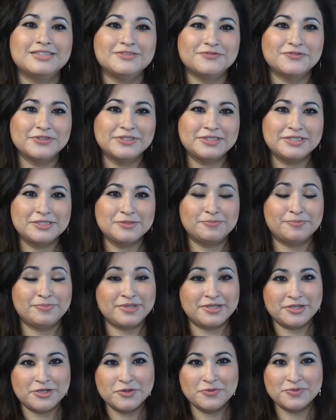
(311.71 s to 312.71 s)
That's it for
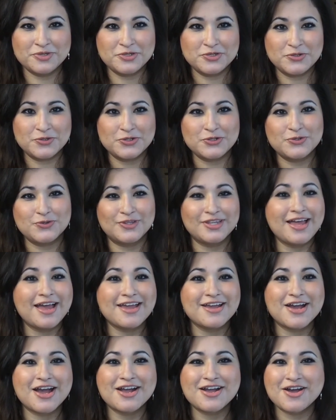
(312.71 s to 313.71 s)
this video. Be sure
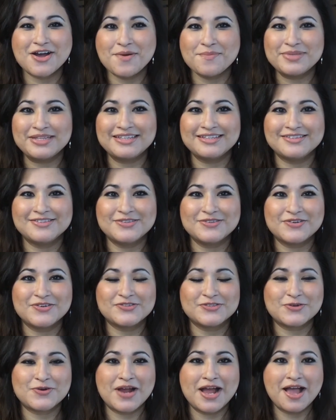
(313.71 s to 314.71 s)
to like, comment,
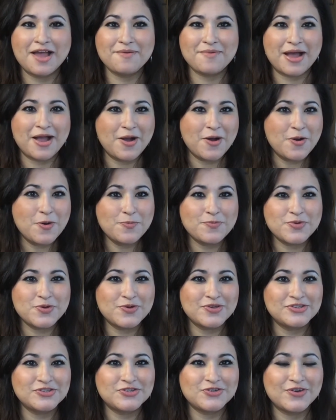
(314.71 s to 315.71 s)
and subscribe. I
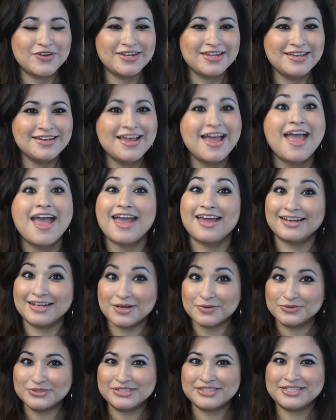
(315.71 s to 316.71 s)
hope you enjoyed it,
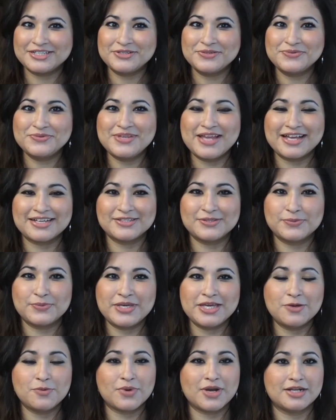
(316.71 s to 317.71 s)
and I will see you
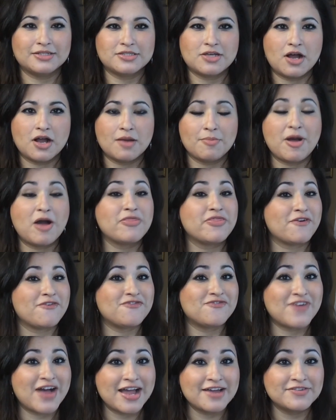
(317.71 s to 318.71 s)
next week where I talk
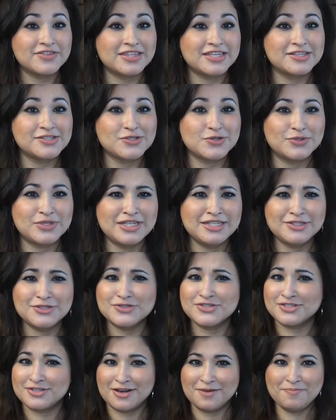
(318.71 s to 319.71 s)
about the 5 things
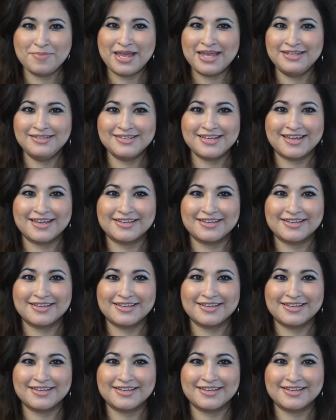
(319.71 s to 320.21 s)
you need to start